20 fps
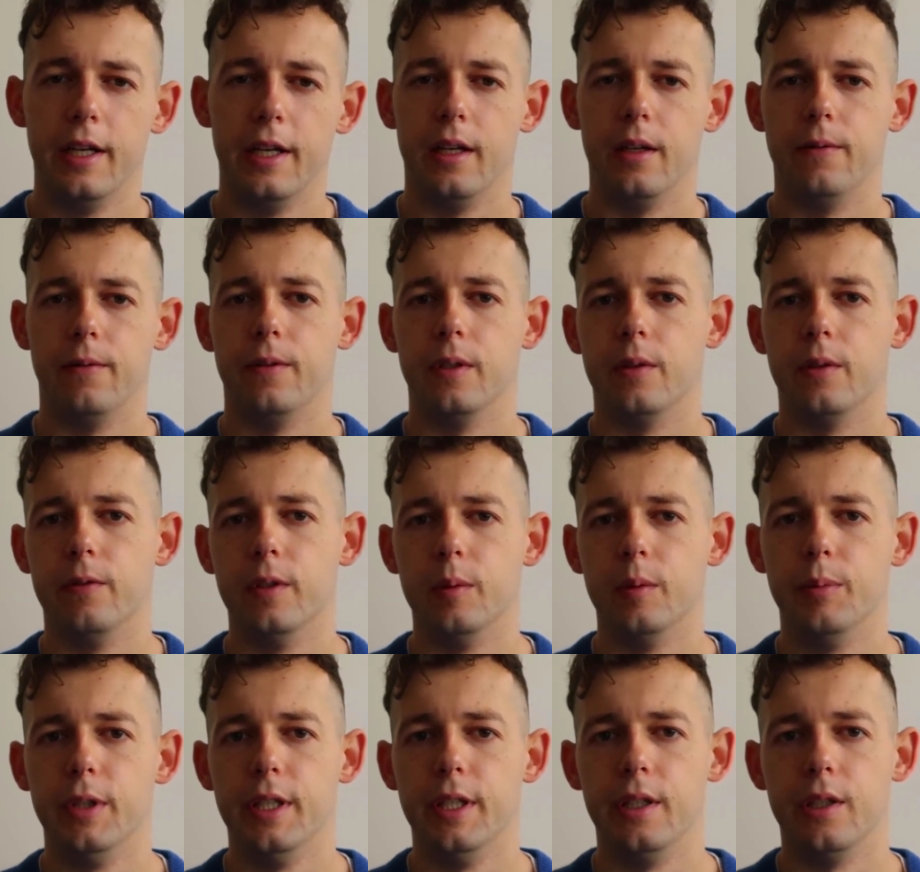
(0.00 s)
If it will
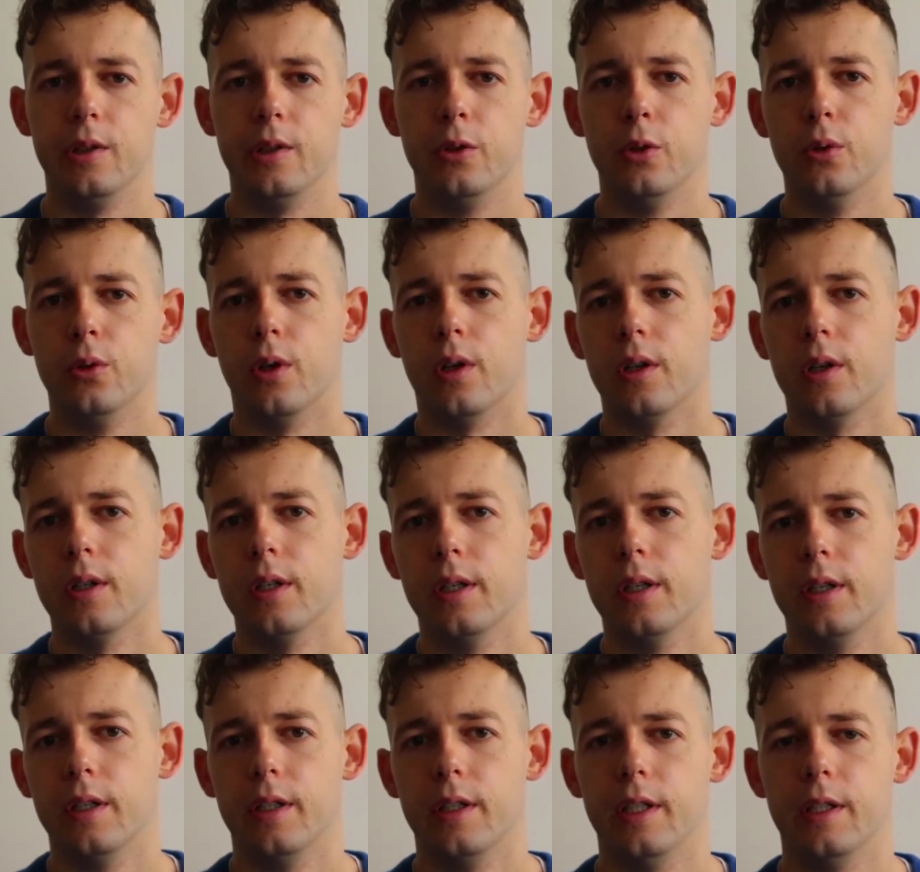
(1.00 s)
be too long,
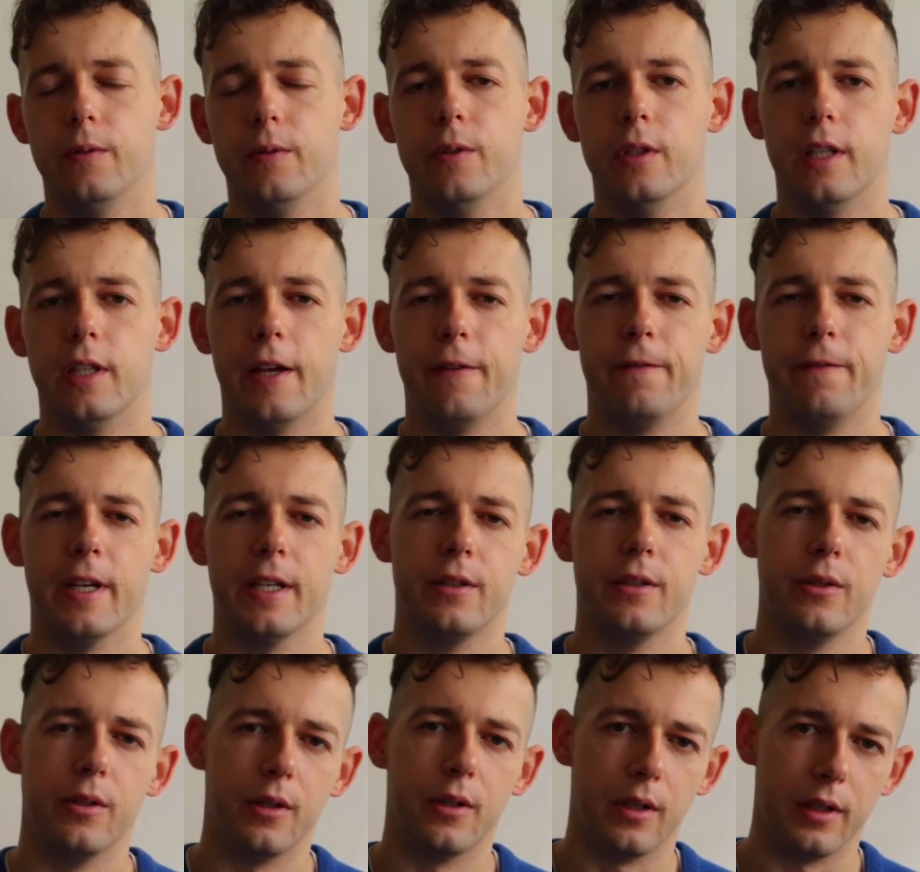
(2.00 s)
it will
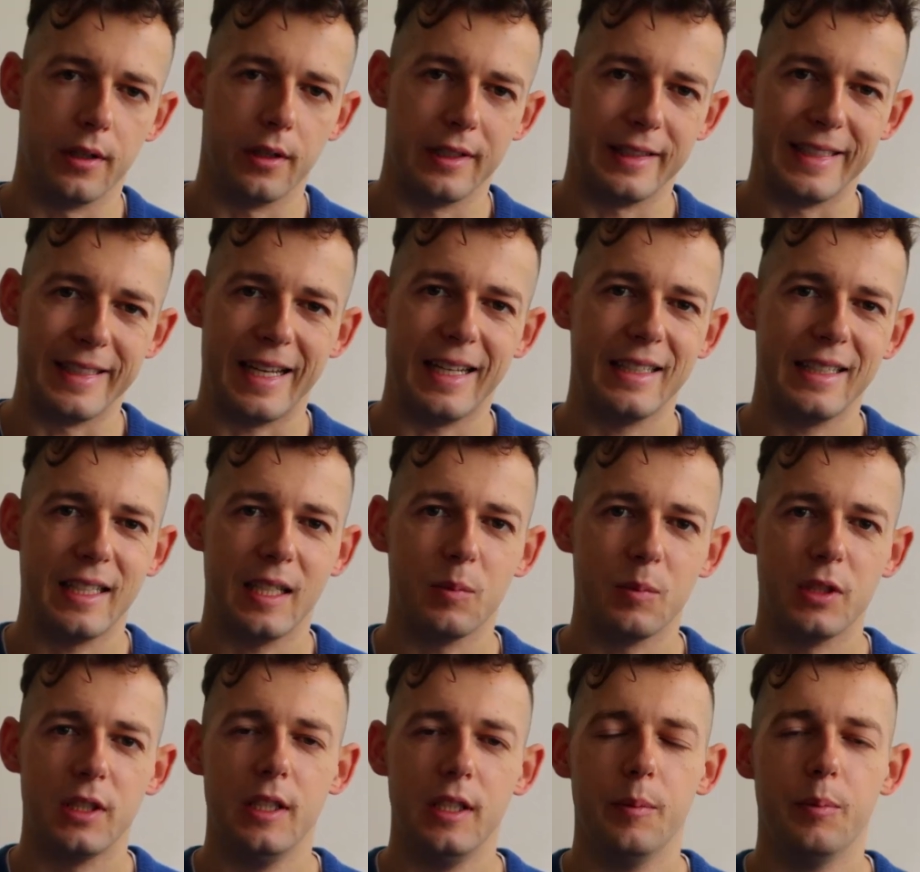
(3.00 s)
affect your nighttime
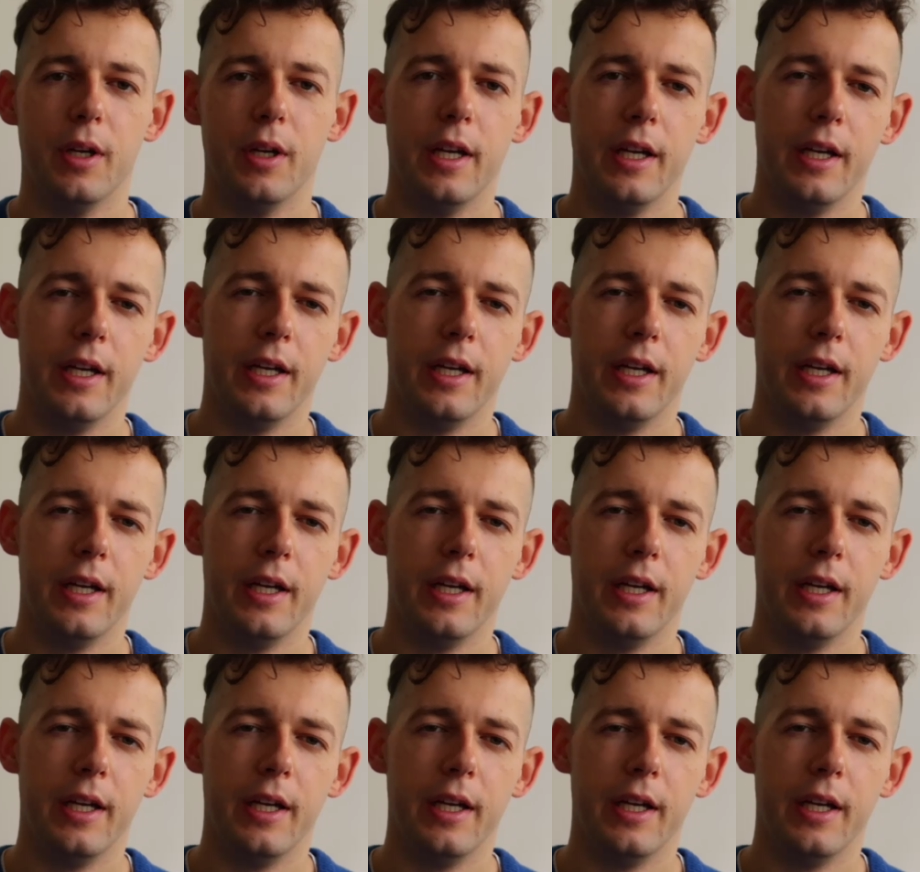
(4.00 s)
sleep.